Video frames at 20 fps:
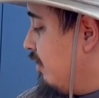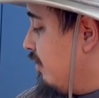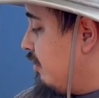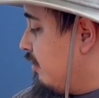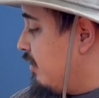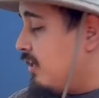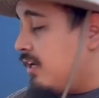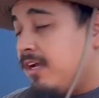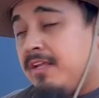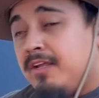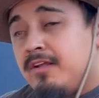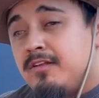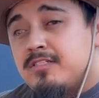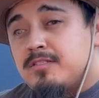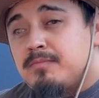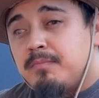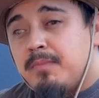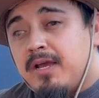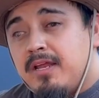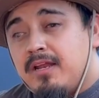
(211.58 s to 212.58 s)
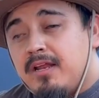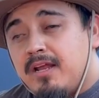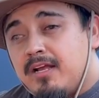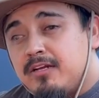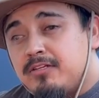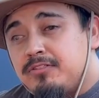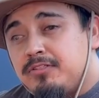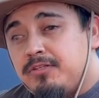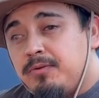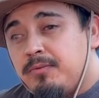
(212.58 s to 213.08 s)
the onions might
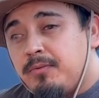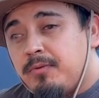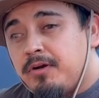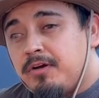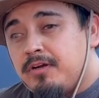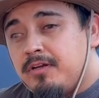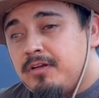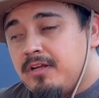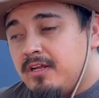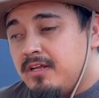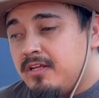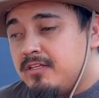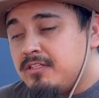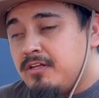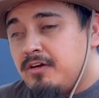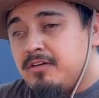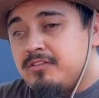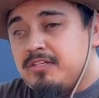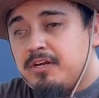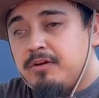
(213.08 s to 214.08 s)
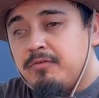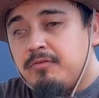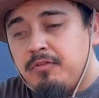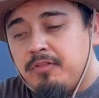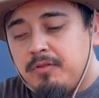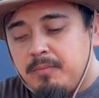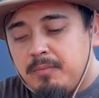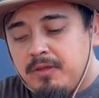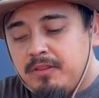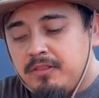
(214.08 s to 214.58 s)
actually work as long as I grow
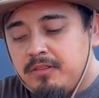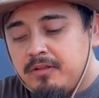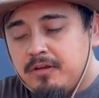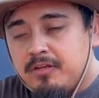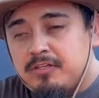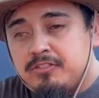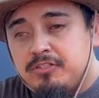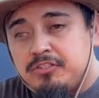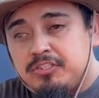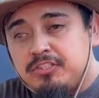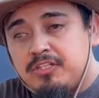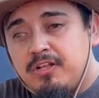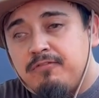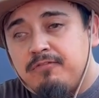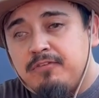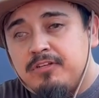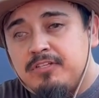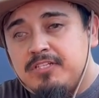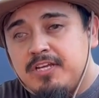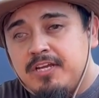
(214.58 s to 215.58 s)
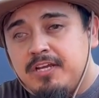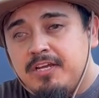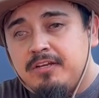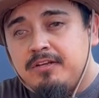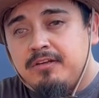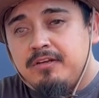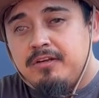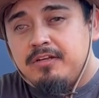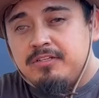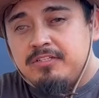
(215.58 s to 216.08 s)
them in the because they're
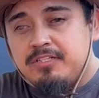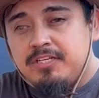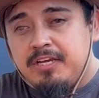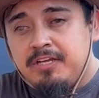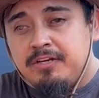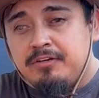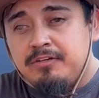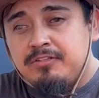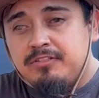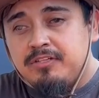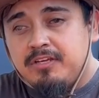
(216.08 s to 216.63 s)
self-contained containers.